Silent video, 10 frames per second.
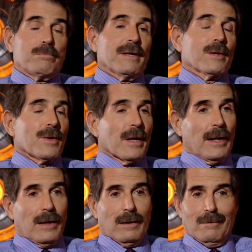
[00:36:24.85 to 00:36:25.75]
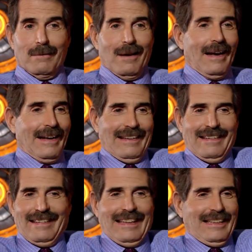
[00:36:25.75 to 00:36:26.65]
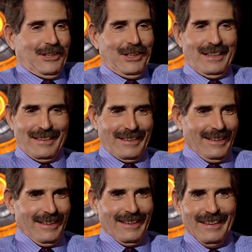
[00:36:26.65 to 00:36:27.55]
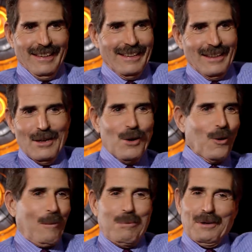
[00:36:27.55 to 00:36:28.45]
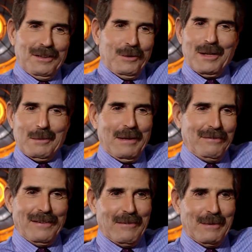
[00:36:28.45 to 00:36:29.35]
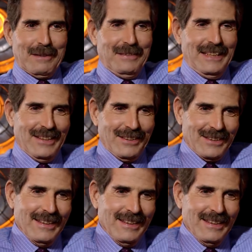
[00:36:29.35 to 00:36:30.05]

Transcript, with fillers: bigger than I can I can digest, well, or put into one of my five-minute videos.